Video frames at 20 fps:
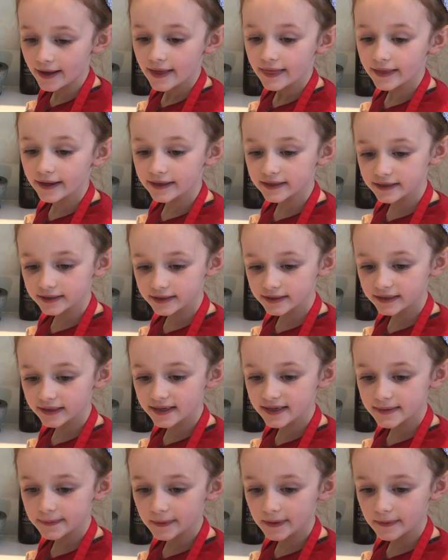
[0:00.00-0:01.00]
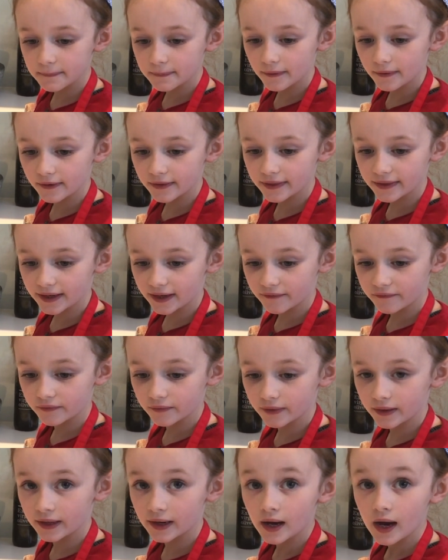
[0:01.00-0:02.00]
They just need to be put in the
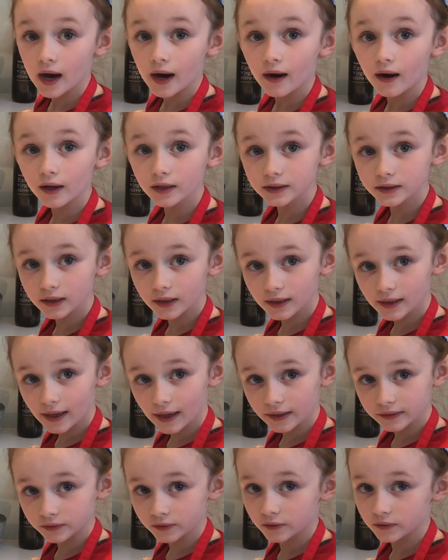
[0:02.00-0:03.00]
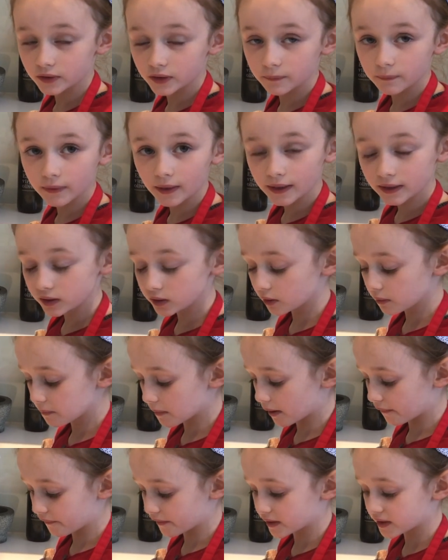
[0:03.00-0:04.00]
oven. Ask an adult to place your
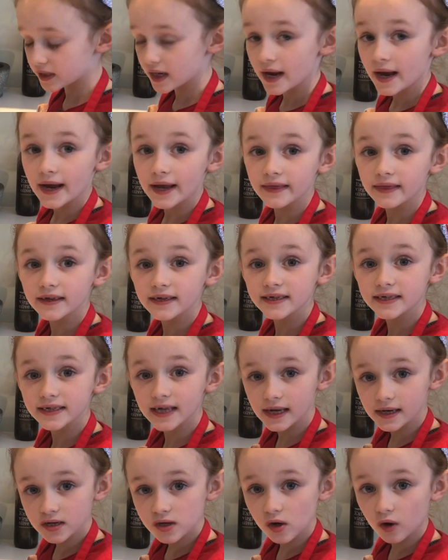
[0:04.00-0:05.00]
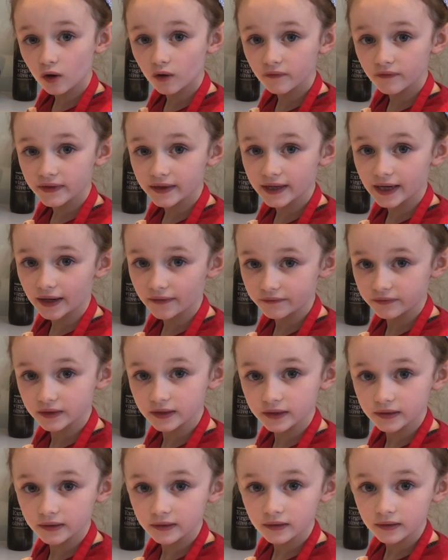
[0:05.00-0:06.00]
muffins in the centre of the oven
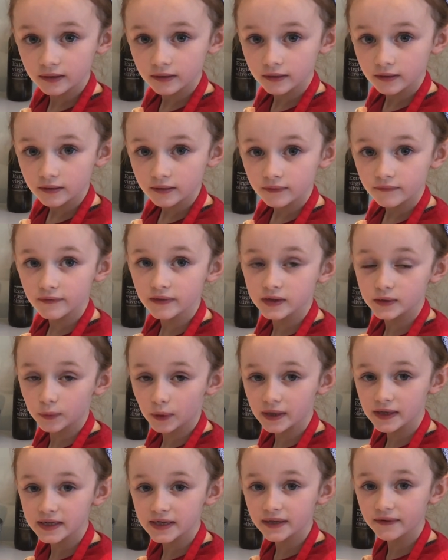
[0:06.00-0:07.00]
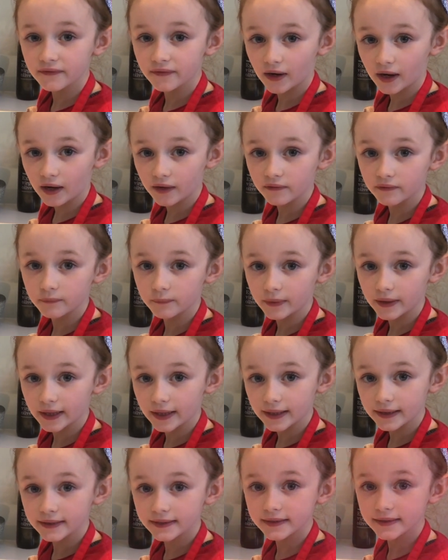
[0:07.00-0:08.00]
for 25
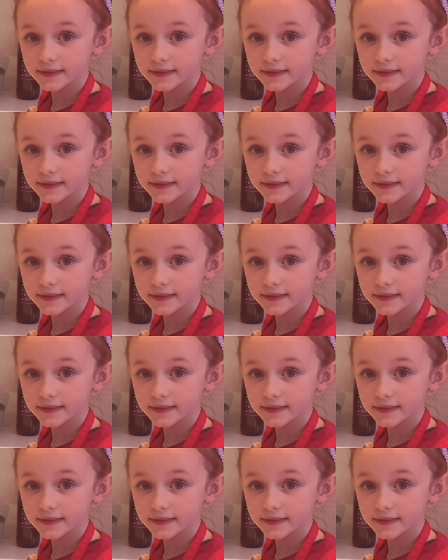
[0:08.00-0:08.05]
minutes.